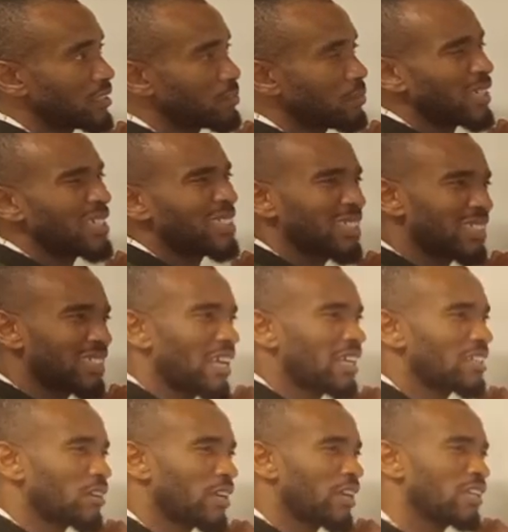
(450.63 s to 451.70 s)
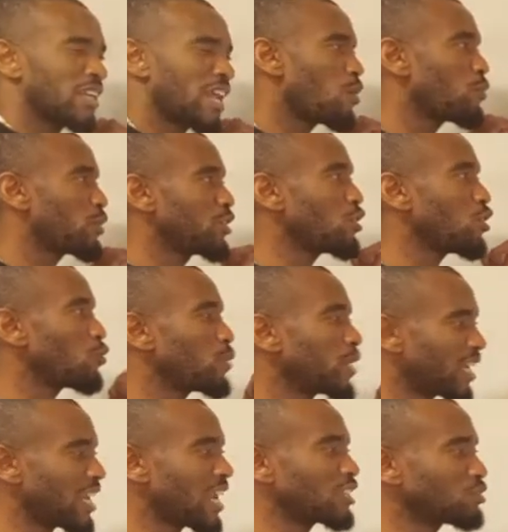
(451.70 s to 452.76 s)
But in this case, okay, now we know we
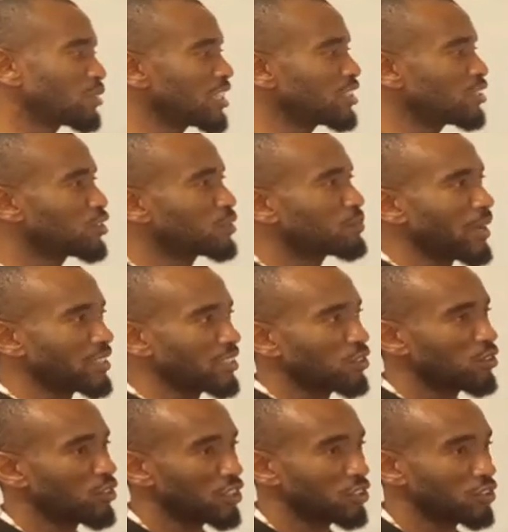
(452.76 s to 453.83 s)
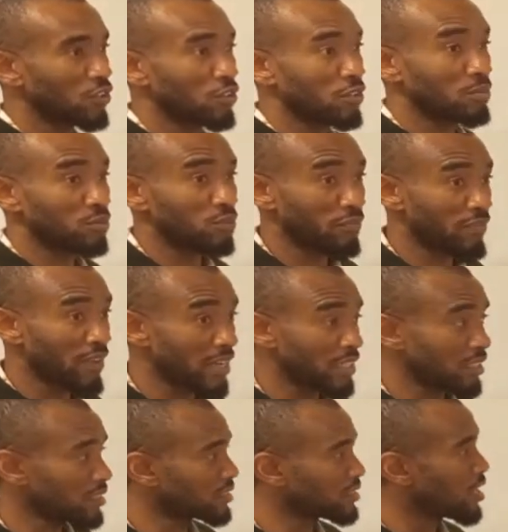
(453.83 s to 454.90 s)
can actually use Pythagorean theorem to find
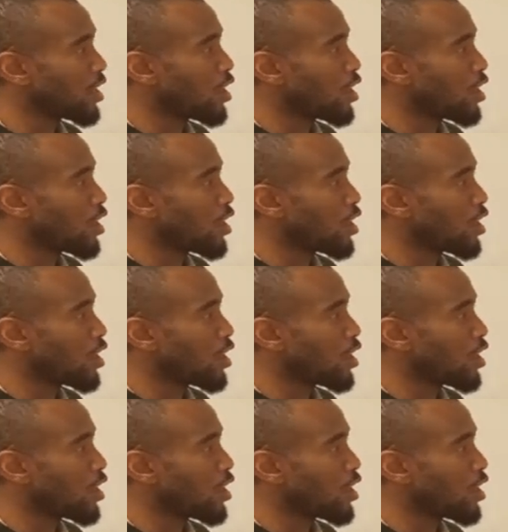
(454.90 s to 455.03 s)
it,